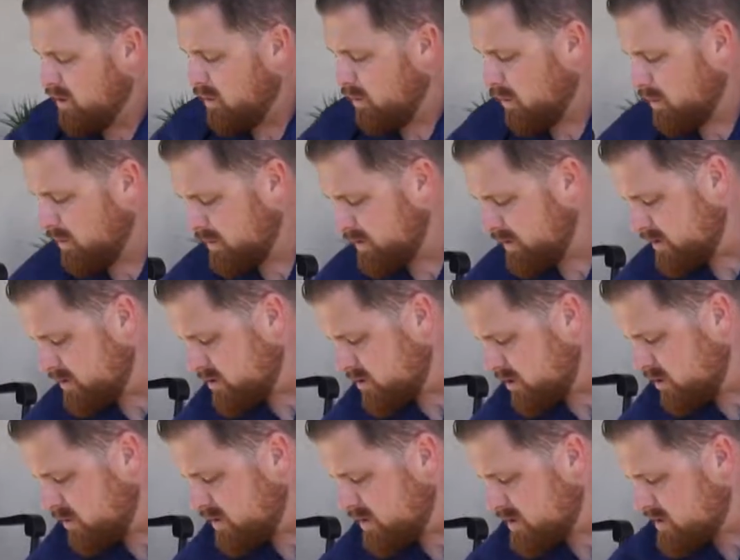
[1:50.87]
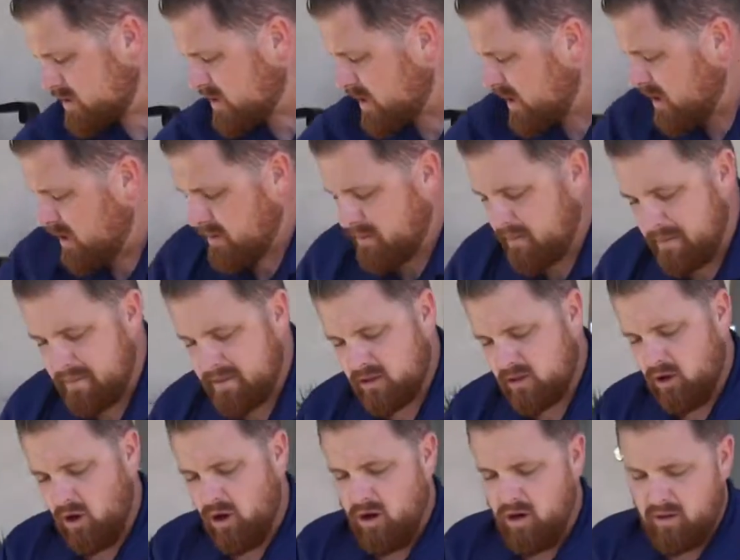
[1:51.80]
What we're going to do is I'm going to
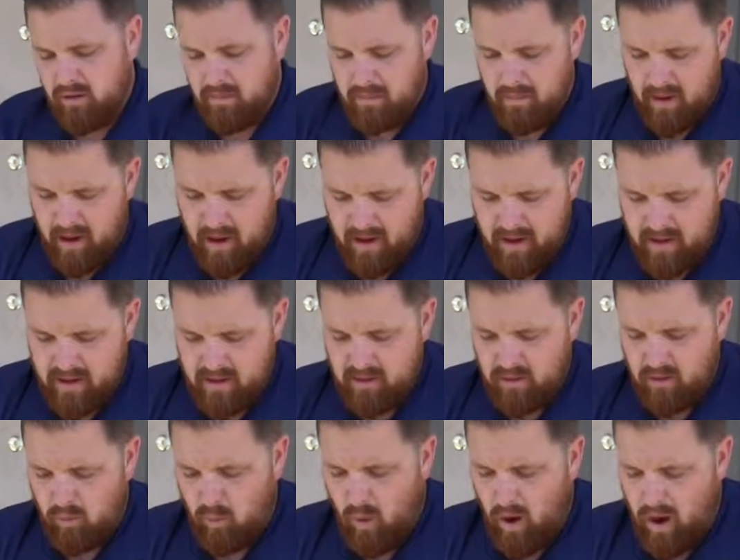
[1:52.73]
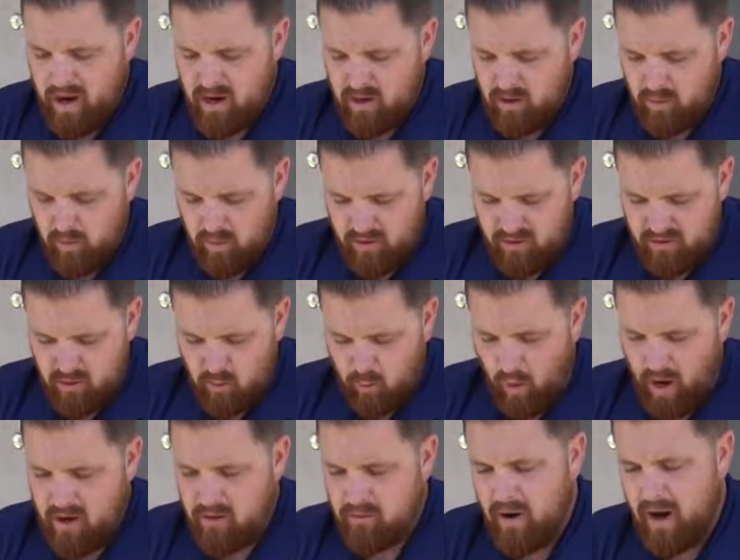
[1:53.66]
call the wire with the
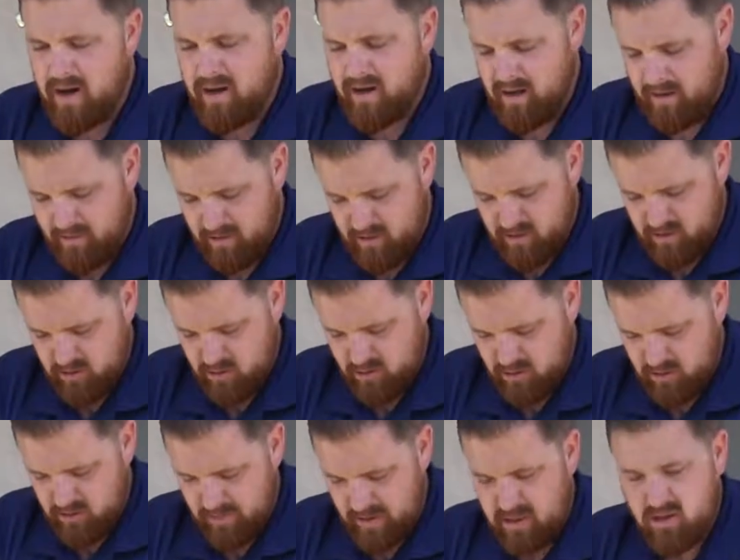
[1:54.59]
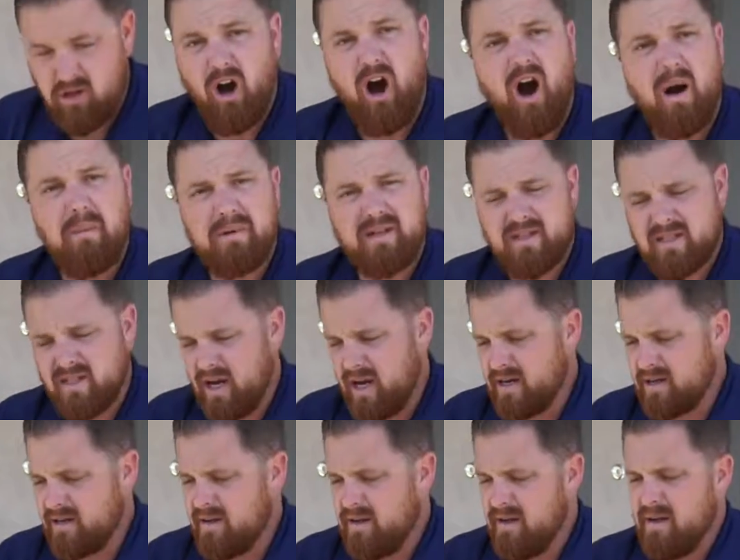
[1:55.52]
white writing I'm going to use as my common
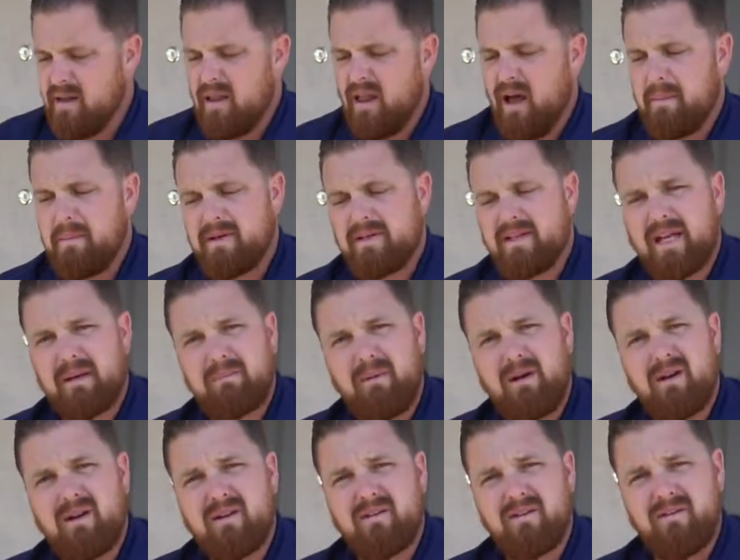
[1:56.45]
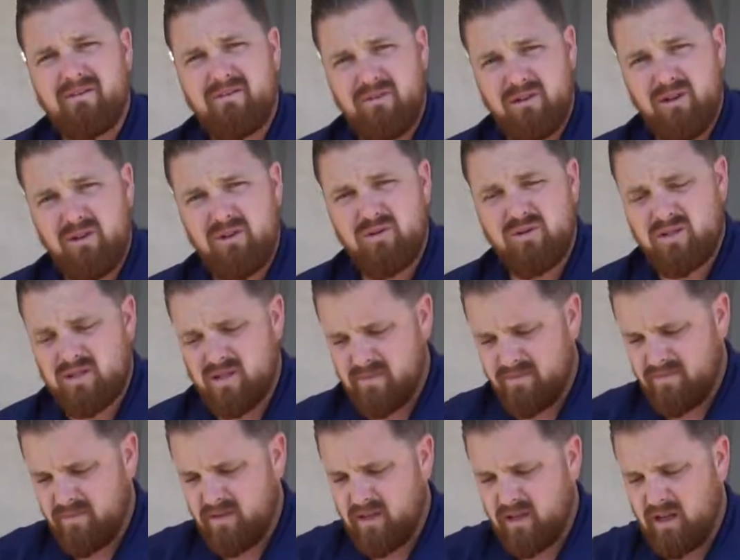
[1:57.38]
side. I'm going to take my fuse
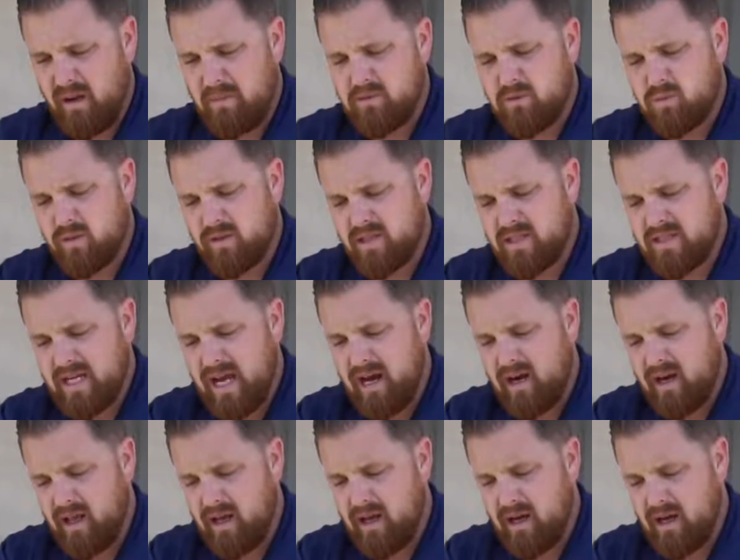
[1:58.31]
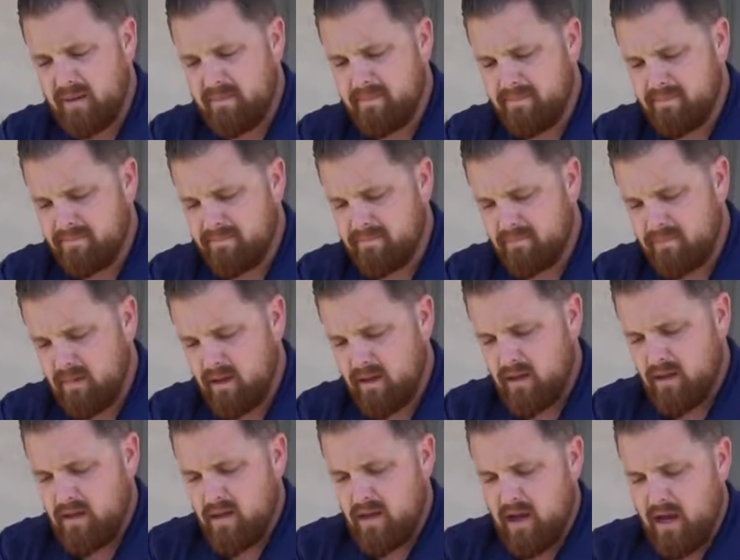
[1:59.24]
that comes with the satellite hub,
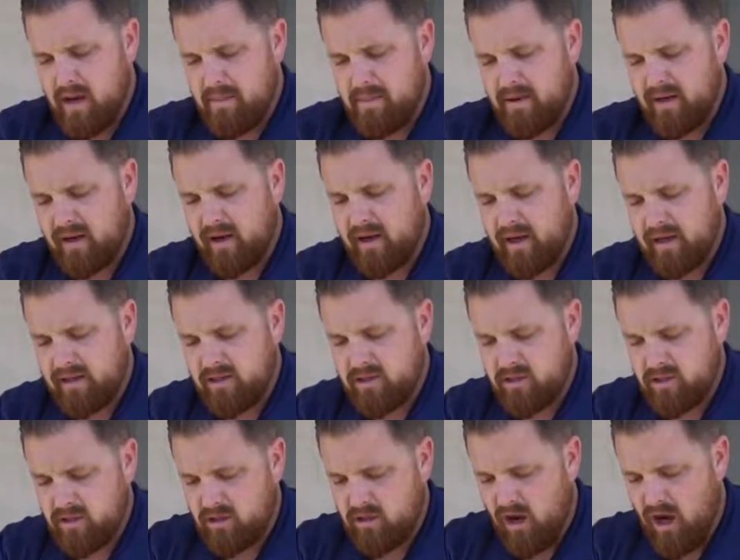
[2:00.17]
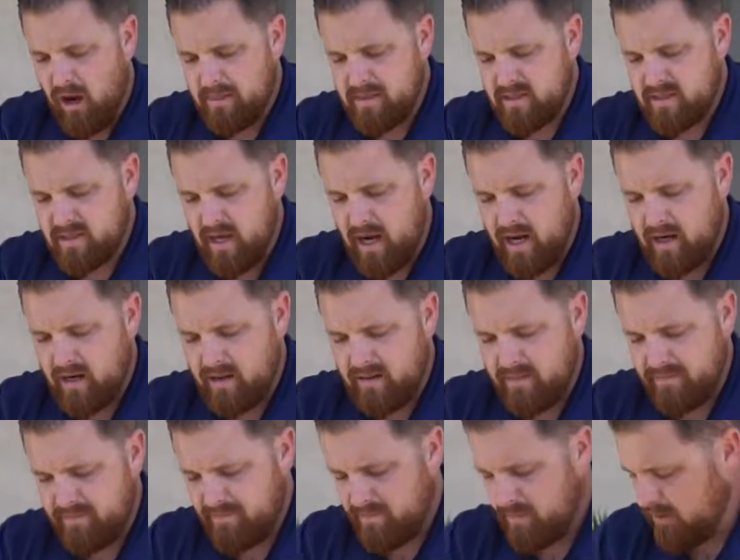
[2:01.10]
and I'm going to connect it to the common side
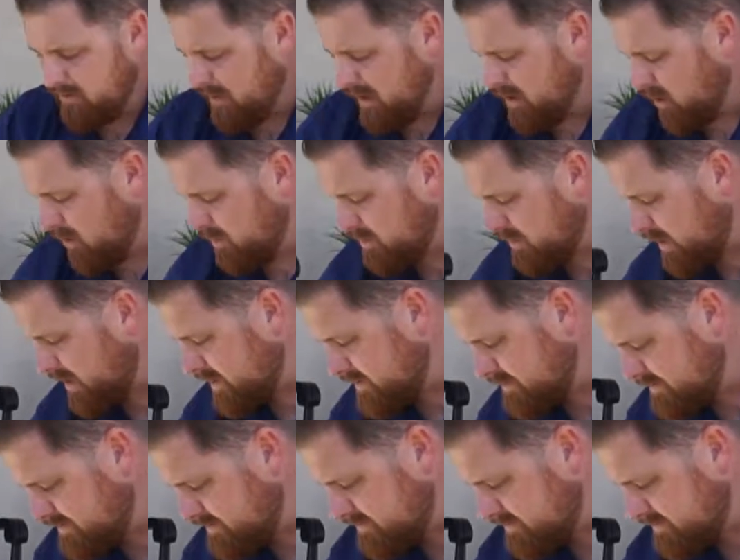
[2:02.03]
of my home run.